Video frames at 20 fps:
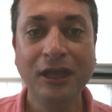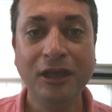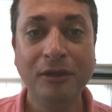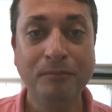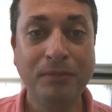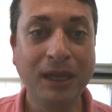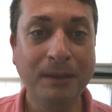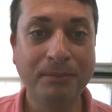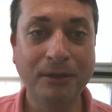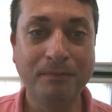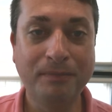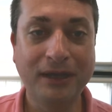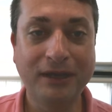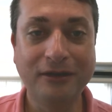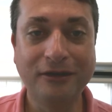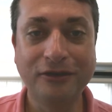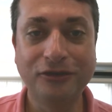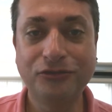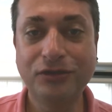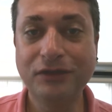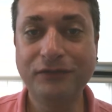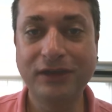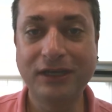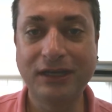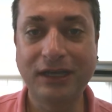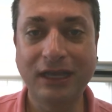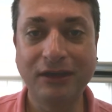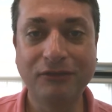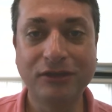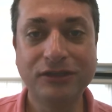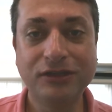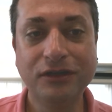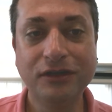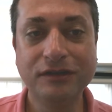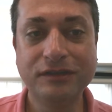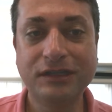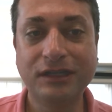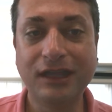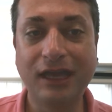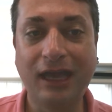Paper Peddler Trivia Night
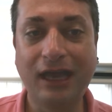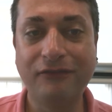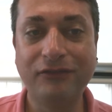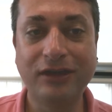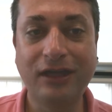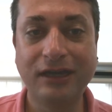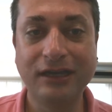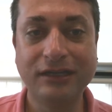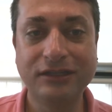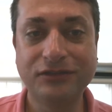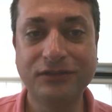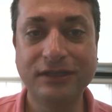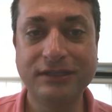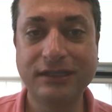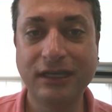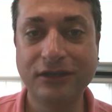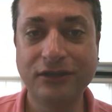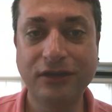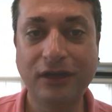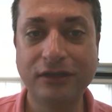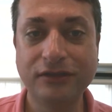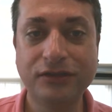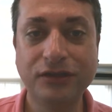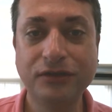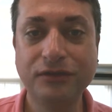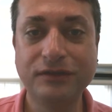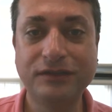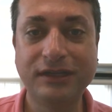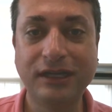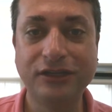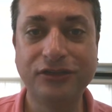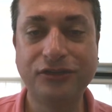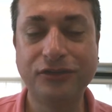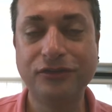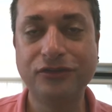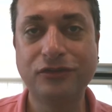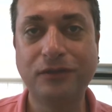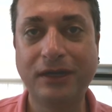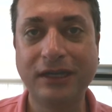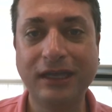returns to the Avalon History Center on Tuesday,
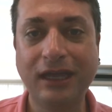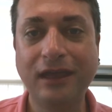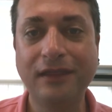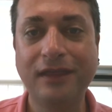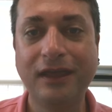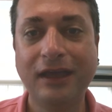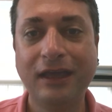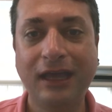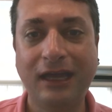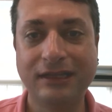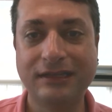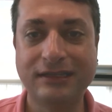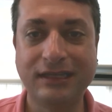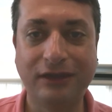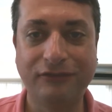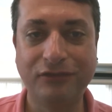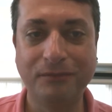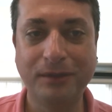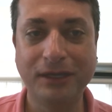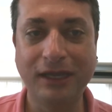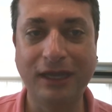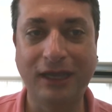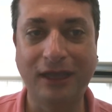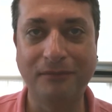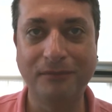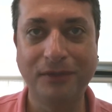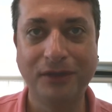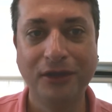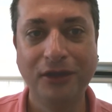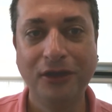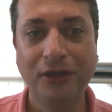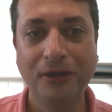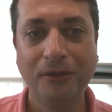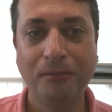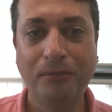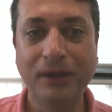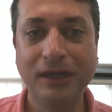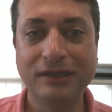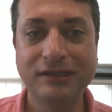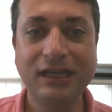June 28th at 7 p.m.
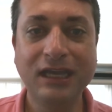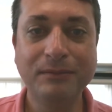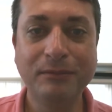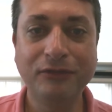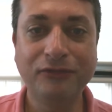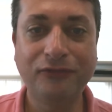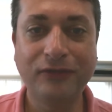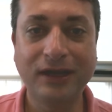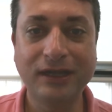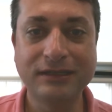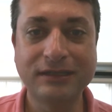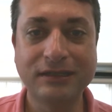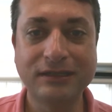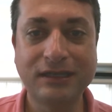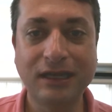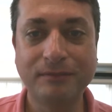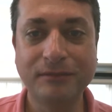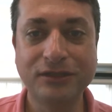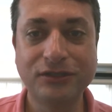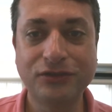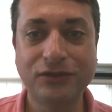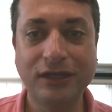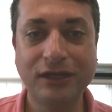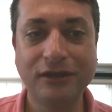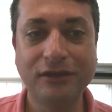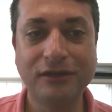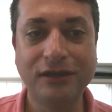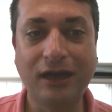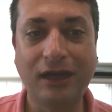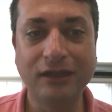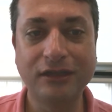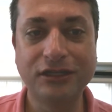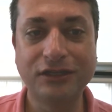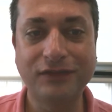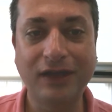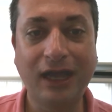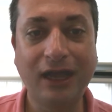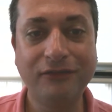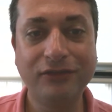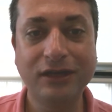Bring a team of friends and demonstrate your knowledge of
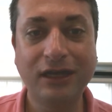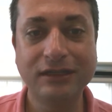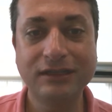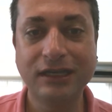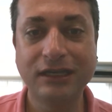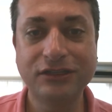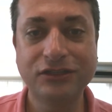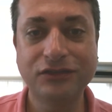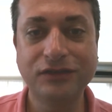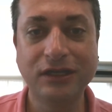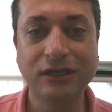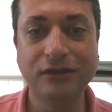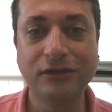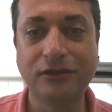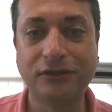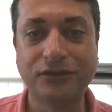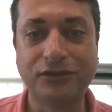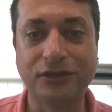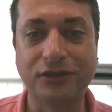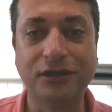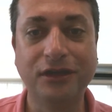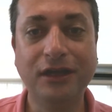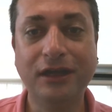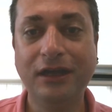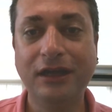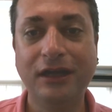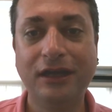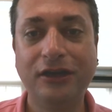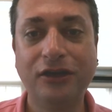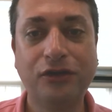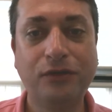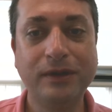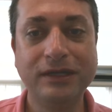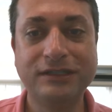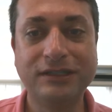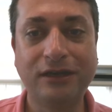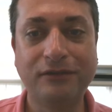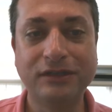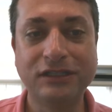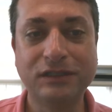Avalon's history and culture in a
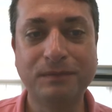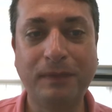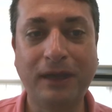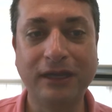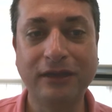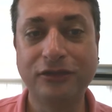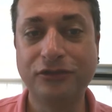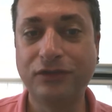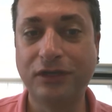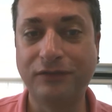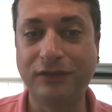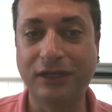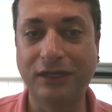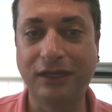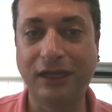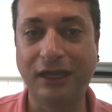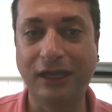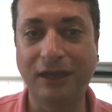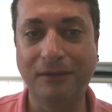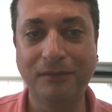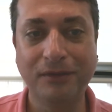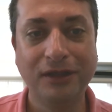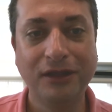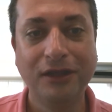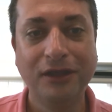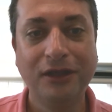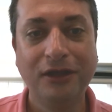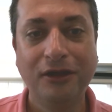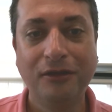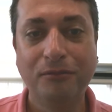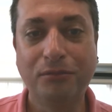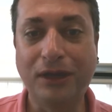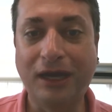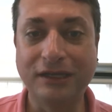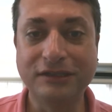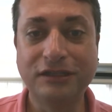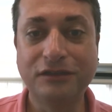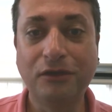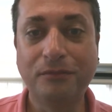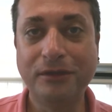Quizzo inspired trivia game.
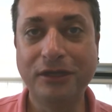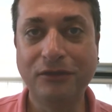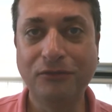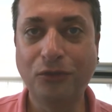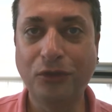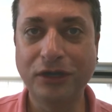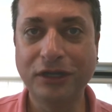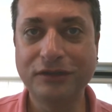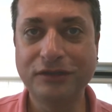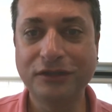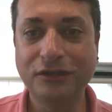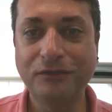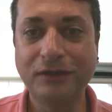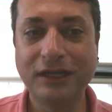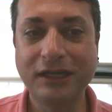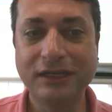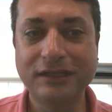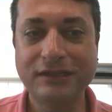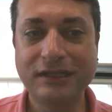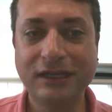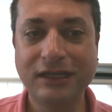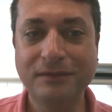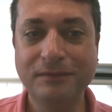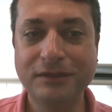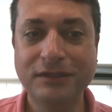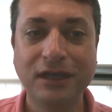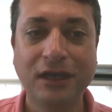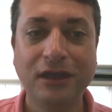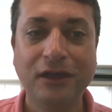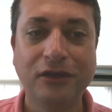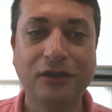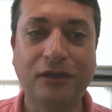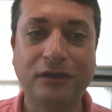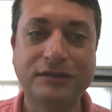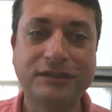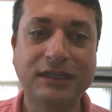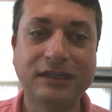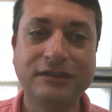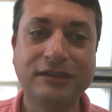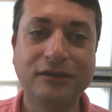Prizes will be awarded to the winning teams. Call
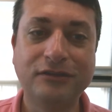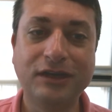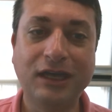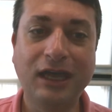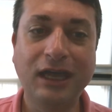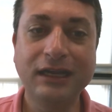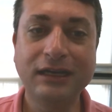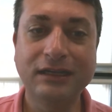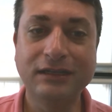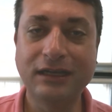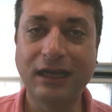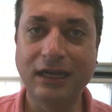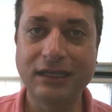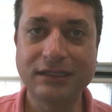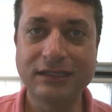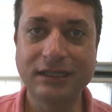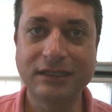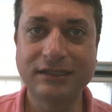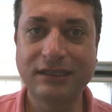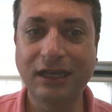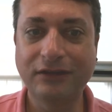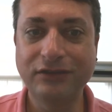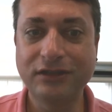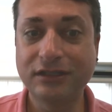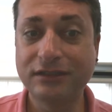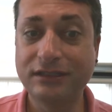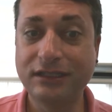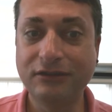609 967